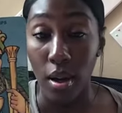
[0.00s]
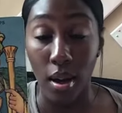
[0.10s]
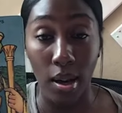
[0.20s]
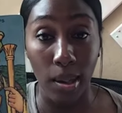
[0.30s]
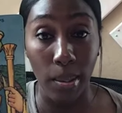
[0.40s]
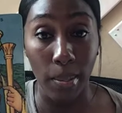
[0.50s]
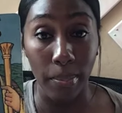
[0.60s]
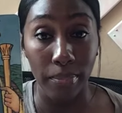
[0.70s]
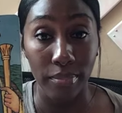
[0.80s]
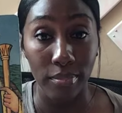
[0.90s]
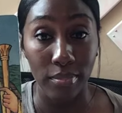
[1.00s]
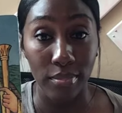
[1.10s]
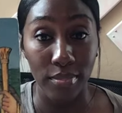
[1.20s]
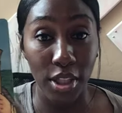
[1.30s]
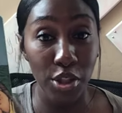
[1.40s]

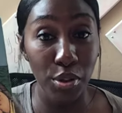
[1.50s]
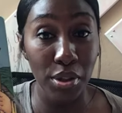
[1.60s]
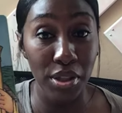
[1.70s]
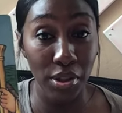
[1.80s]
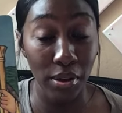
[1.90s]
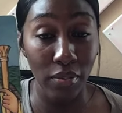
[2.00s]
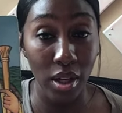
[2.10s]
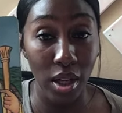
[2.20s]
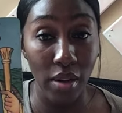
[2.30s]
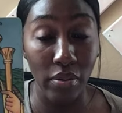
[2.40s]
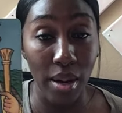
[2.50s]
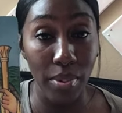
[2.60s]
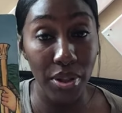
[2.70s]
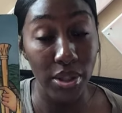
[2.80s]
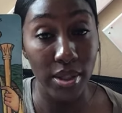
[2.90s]
that you deserve love, right,
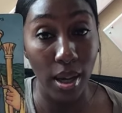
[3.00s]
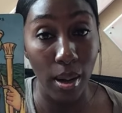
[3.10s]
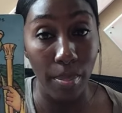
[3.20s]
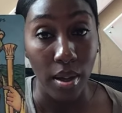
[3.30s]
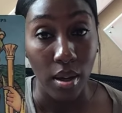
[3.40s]
with this cup.